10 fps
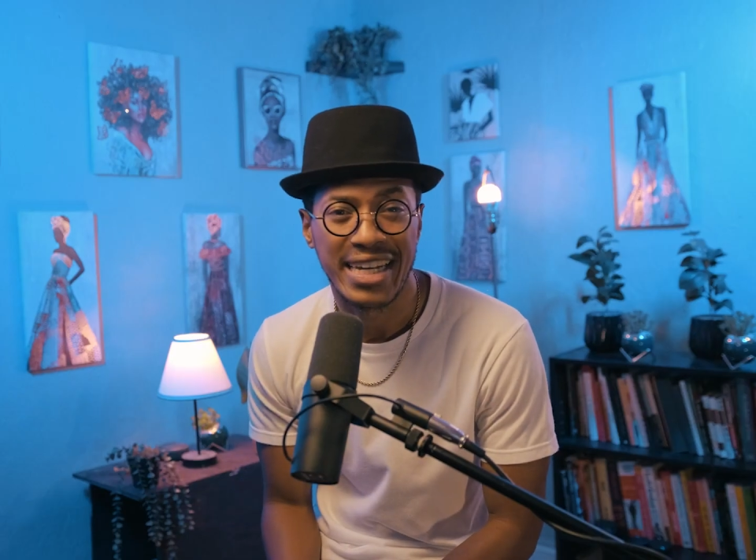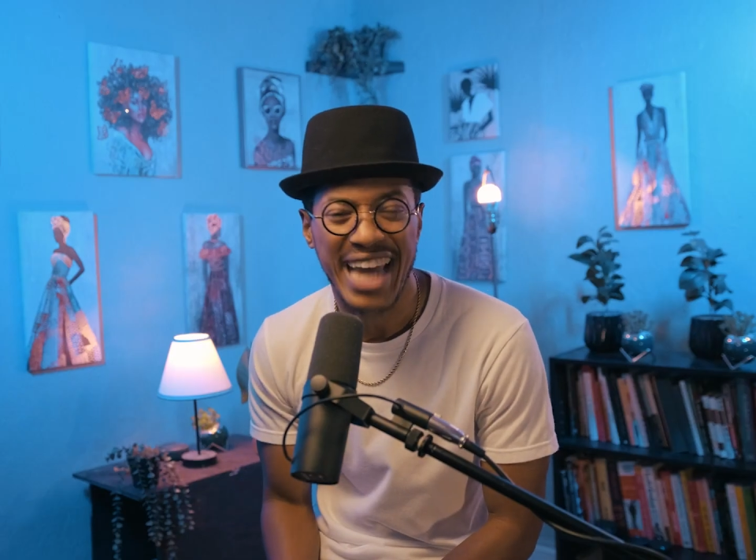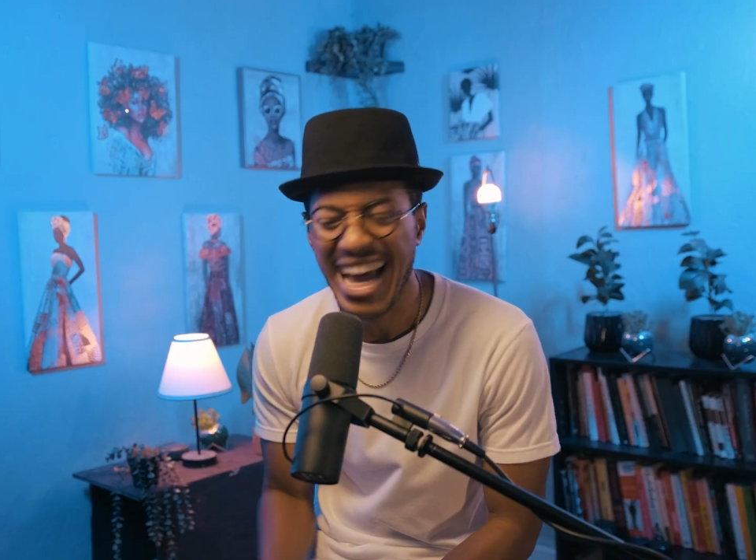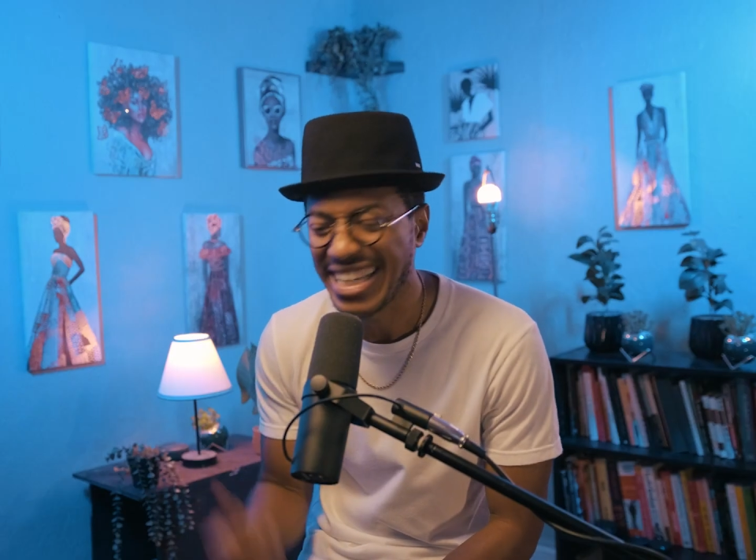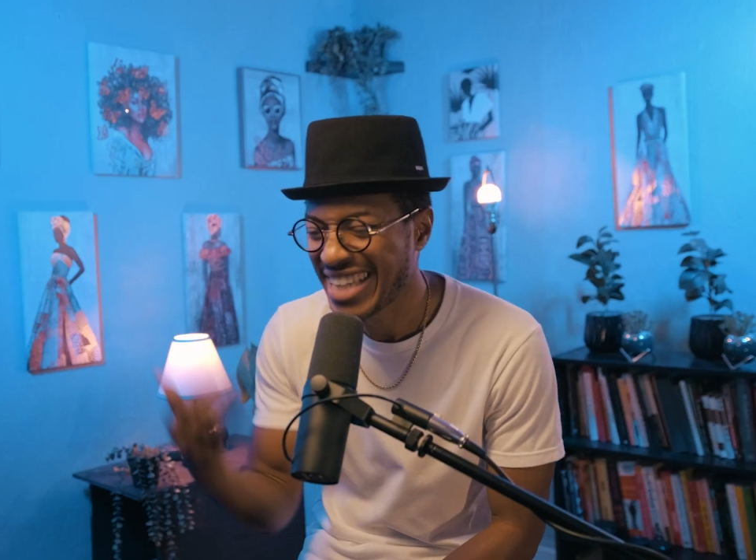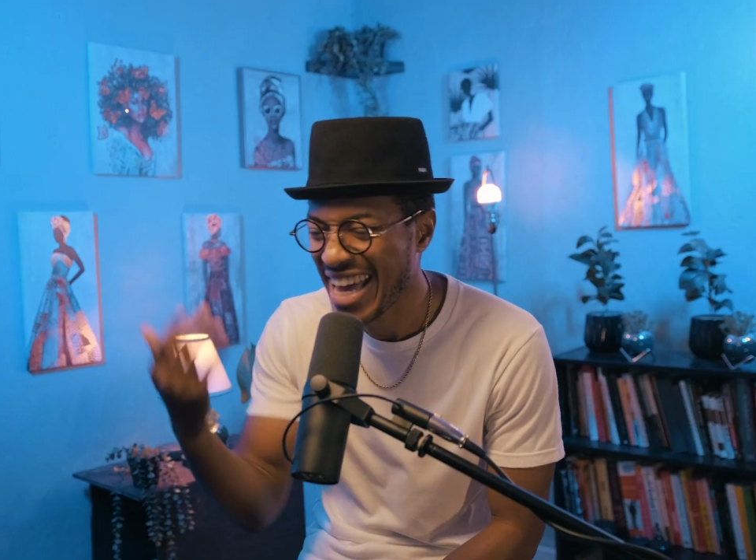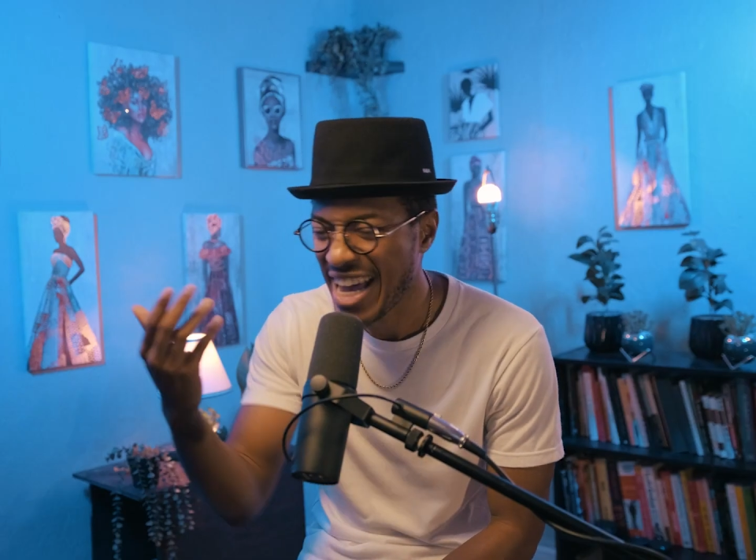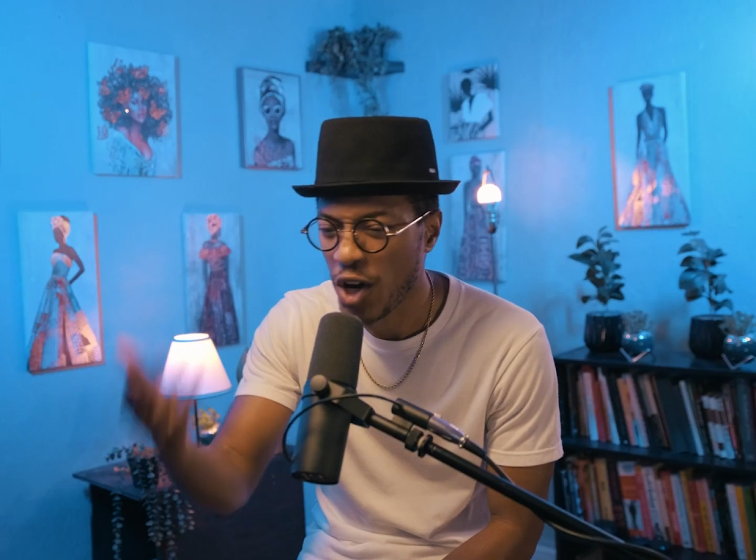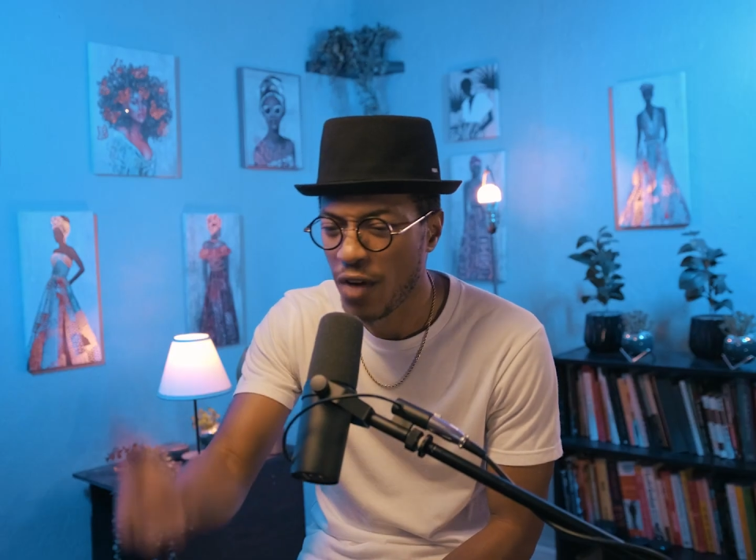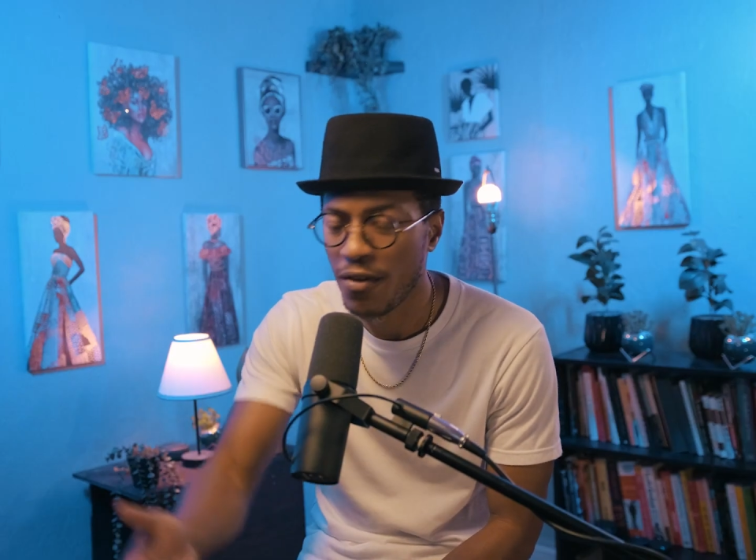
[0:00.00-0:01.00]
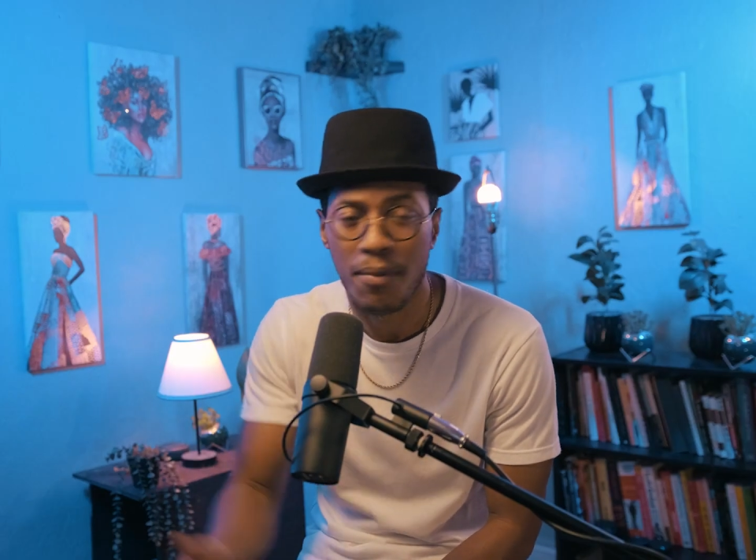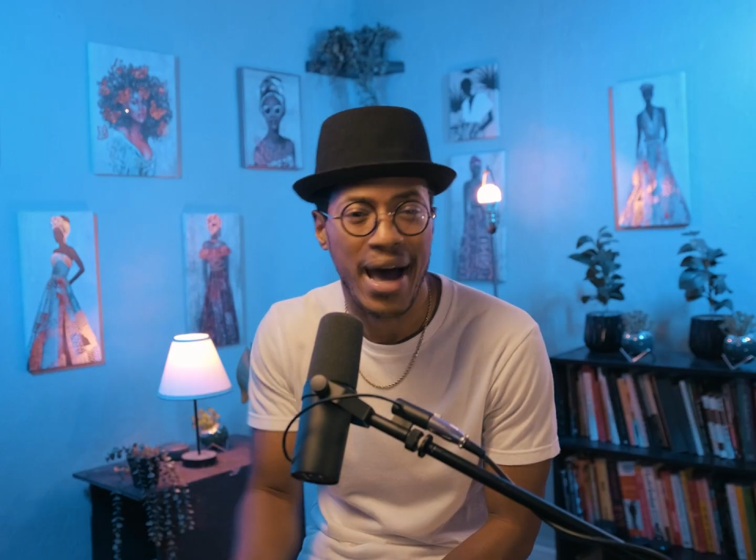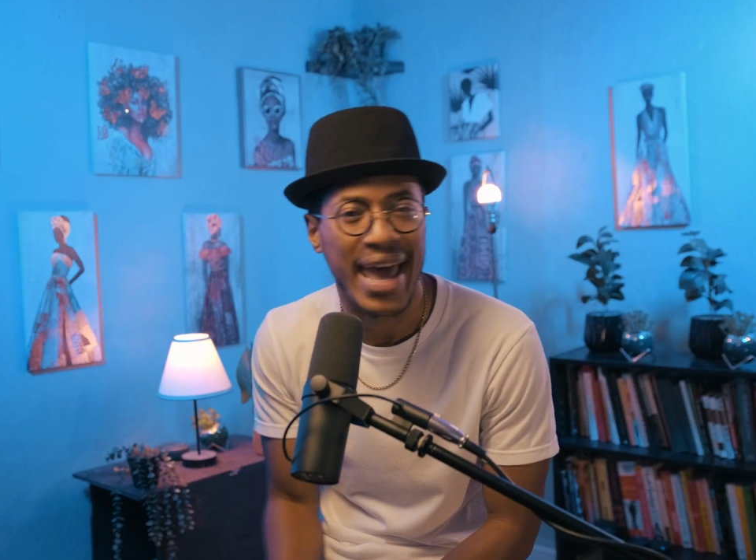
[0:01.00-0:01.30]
cascade over my